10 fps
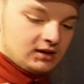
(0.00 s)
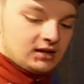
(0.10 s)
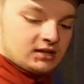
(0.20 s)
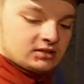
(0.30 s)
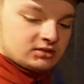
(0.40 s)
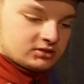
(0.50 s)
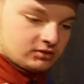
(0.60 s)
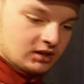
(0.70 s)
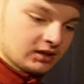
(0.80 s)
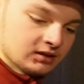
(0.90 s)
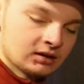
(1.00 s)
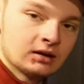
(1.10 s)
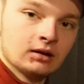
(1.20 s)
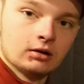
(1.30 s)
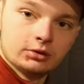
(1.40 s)
And so then
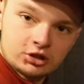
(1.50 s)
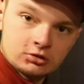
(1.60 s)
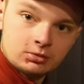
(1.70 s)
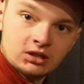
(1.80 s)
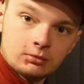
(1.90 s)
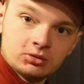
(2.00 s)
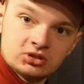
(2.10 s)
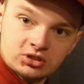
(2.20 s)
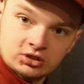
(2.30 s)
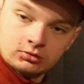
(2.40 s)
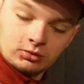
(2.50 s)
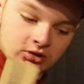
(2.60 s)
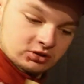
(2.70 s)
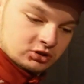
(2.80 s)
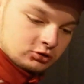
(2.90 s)
we should be in a position where
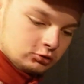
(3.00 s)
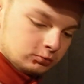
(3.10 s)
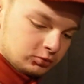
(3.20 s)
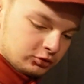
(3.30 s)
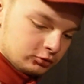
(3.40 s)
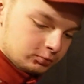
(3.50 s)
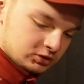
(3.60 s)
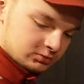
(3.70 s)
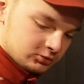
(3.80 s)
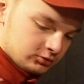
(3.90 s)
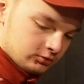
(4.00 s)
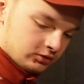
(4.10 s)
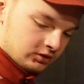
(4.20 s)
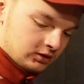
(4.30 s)
it's super duper smooth.